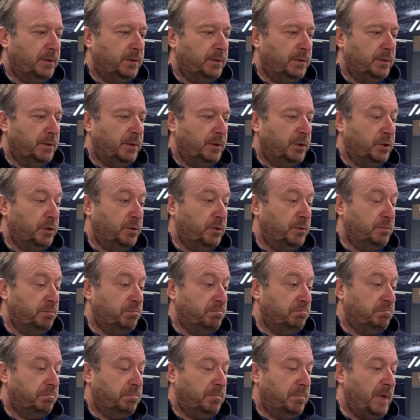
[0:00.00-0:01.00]
that
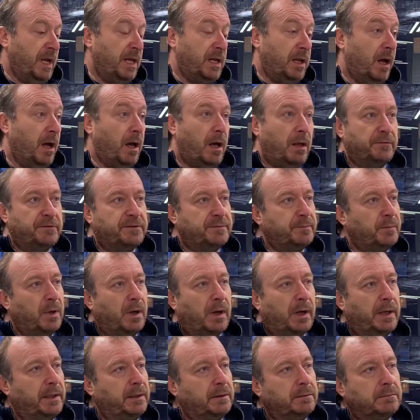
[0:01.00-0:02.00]
could enhance
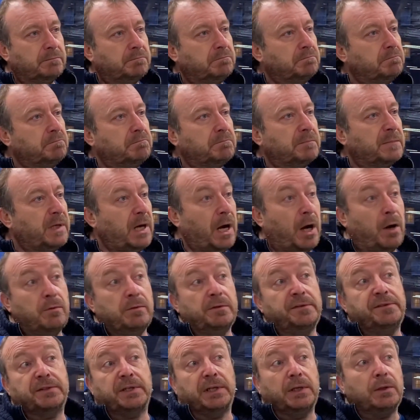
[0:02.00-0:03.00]
my
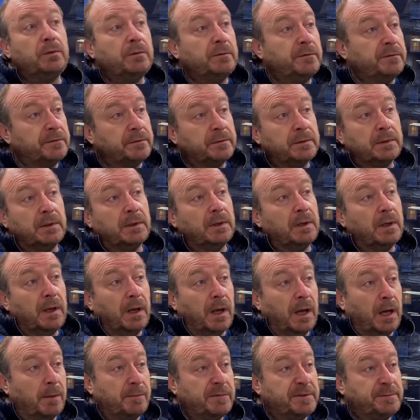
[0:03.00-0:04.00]
current skills.
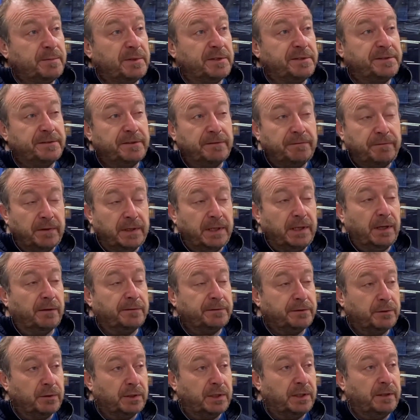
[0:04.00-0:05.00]
Specifically, I
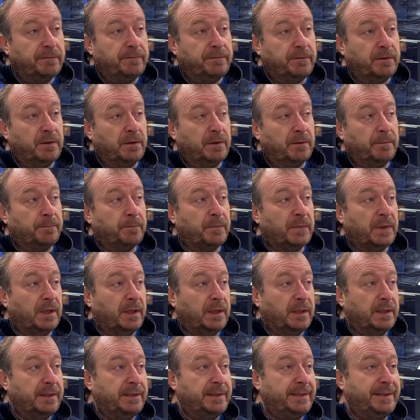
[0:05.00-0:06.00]
was looking for
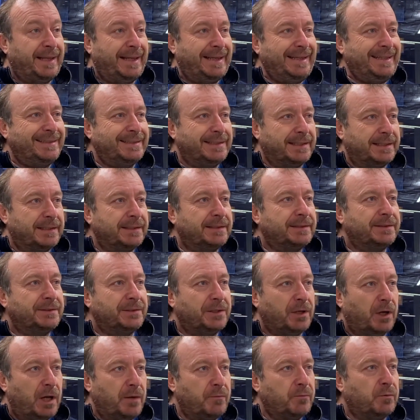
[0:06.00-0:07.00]
data
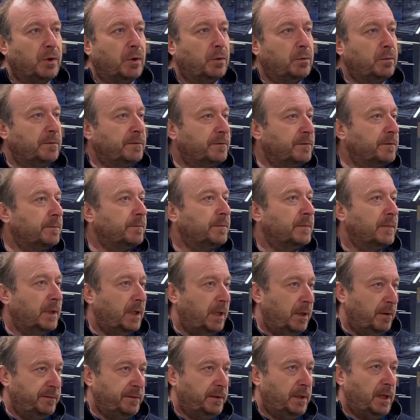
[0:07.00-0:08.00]
type roles,
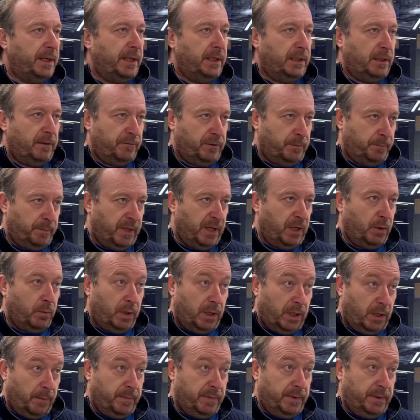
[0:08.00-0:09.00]
and I was lucky enough to pick
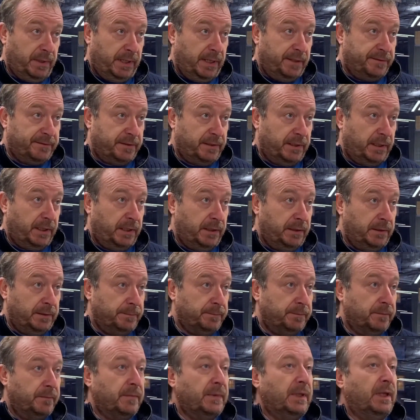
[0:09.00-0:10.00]
one up at the
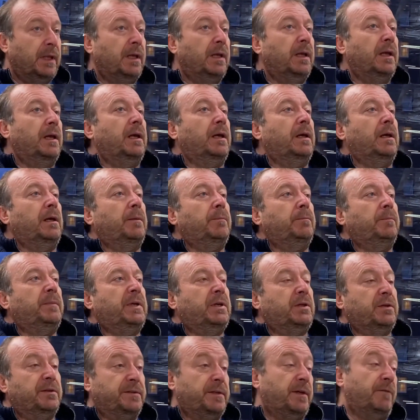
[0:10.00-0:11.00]
SDA
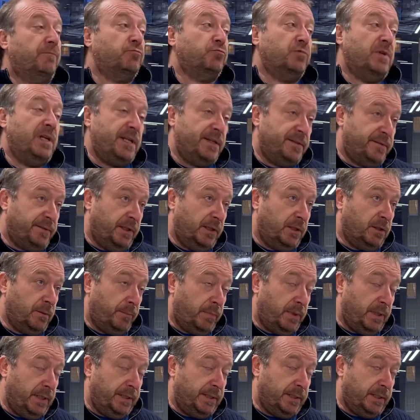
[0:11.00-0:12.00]
because I've recently
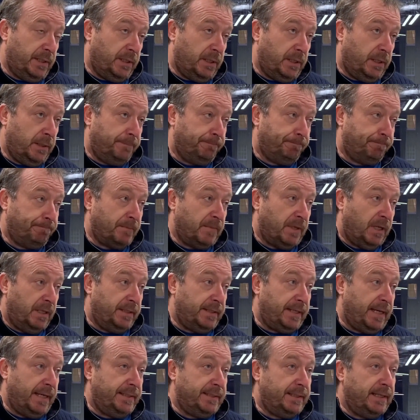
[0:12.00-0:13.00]
completed a
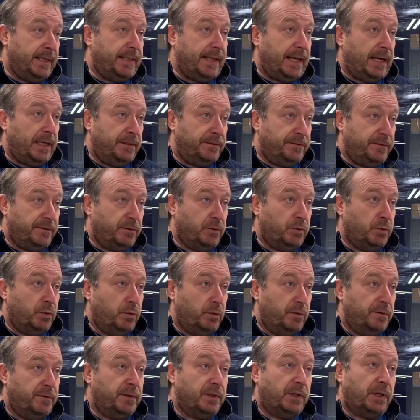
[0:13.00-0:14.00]
data analysis
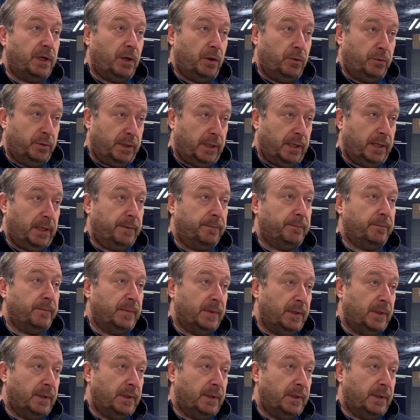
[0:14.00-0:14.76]
course at CodeClan.